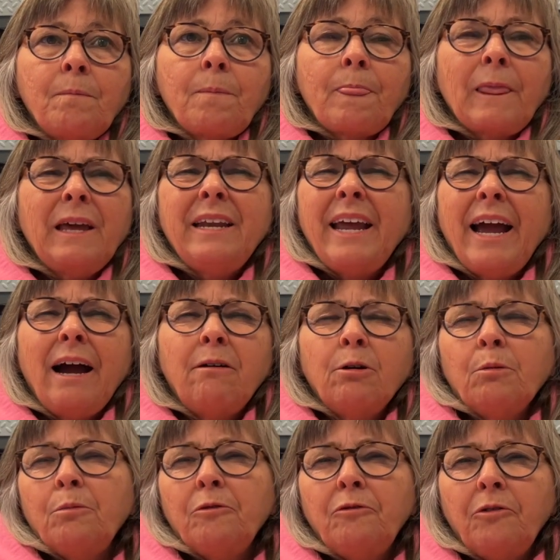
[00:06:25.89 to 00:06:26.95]
an
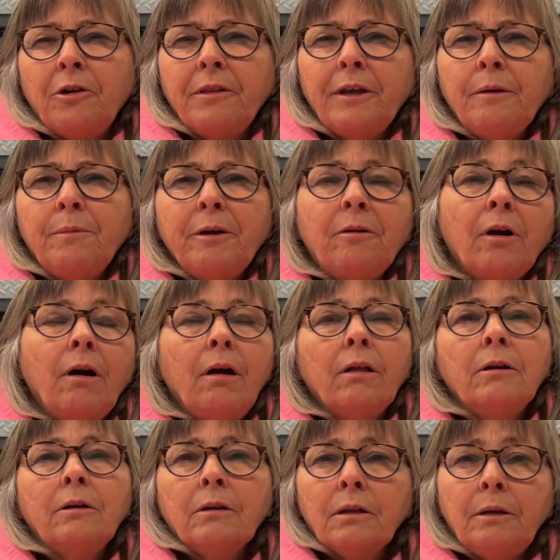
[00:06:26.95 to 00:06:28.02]
hour before then. They were all
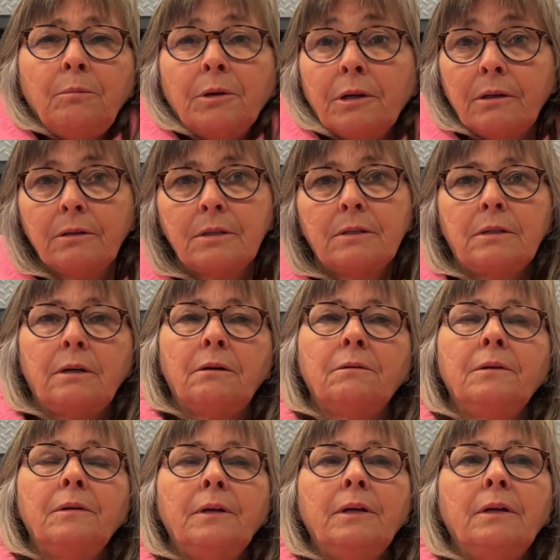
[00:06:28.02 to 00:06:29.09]
early birds, so
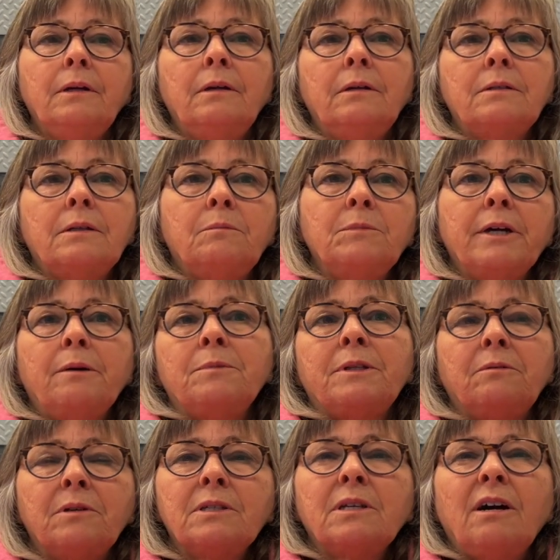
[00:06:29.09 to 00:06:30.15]
sometimes it
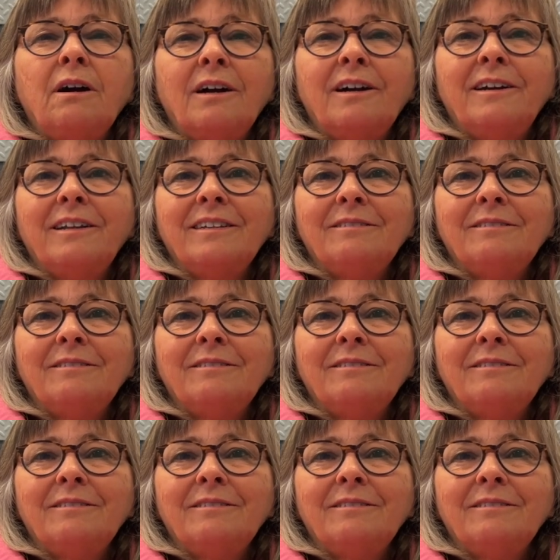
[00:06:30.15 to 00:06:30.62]
was hard. And